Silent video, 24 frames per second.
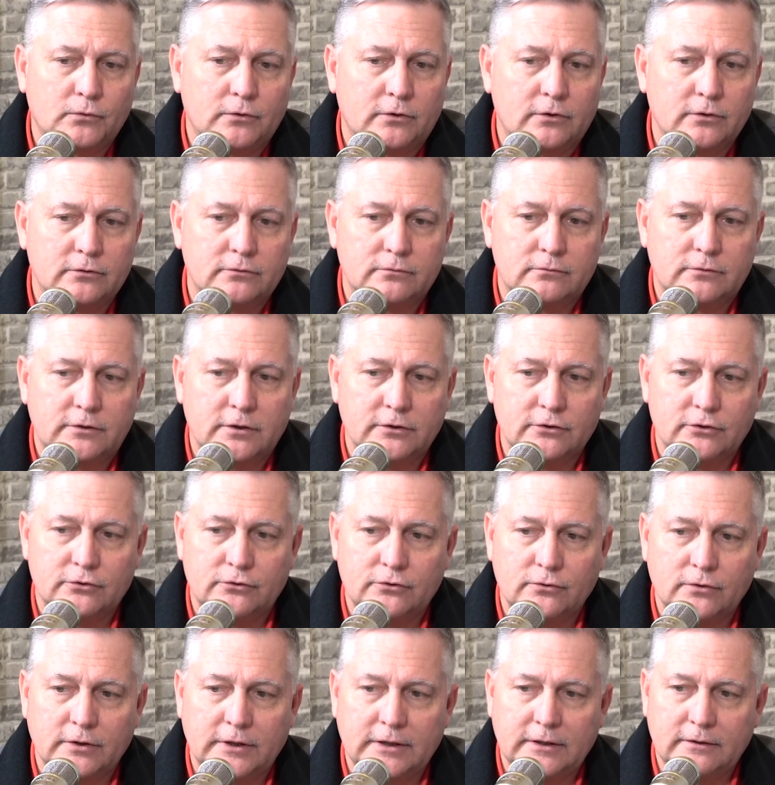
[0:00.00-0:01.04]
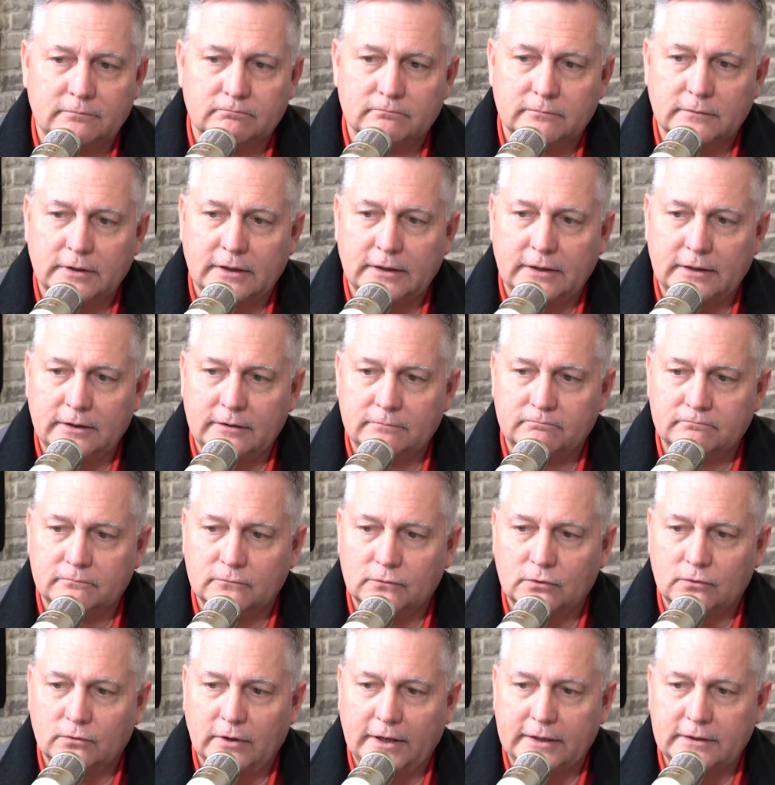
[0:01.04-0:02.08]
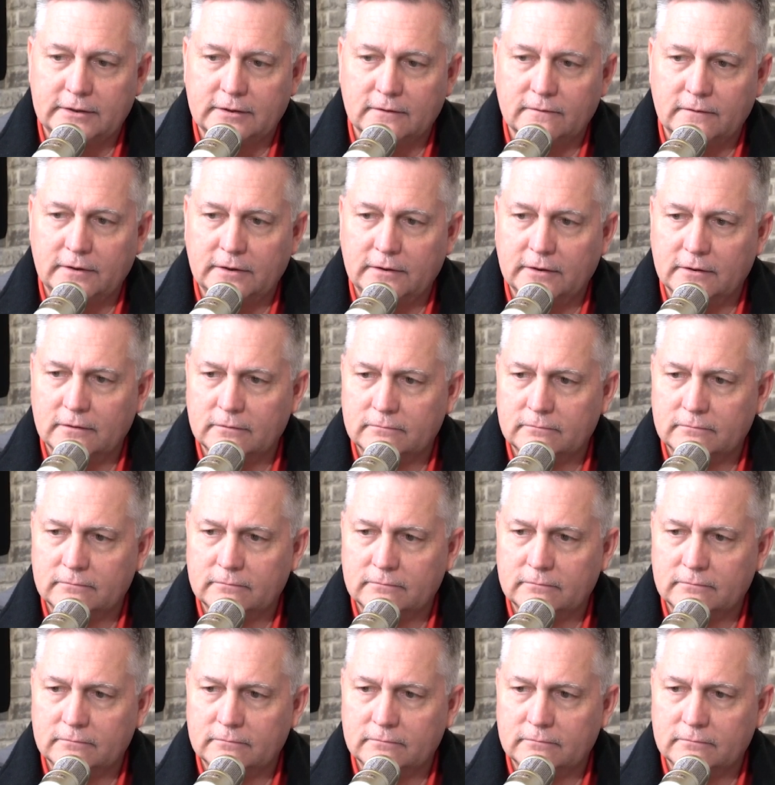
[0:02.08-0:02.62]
Can you do any creativity there?